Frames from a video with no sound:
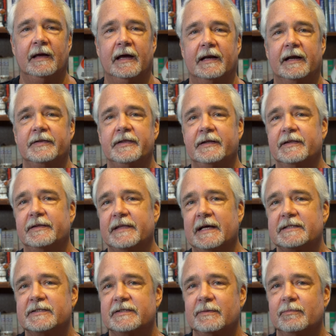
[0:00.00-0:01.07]
And I think that
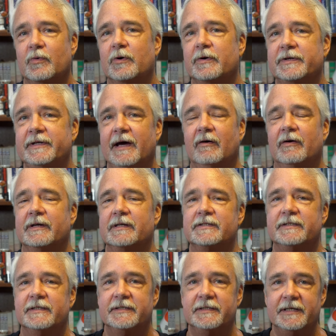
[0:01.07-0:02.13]
that's the more telling
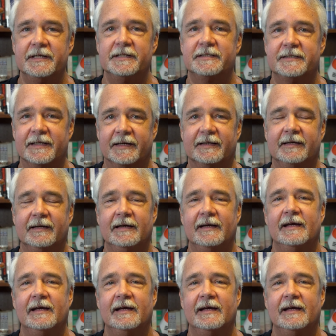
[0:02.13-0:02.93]
statistic.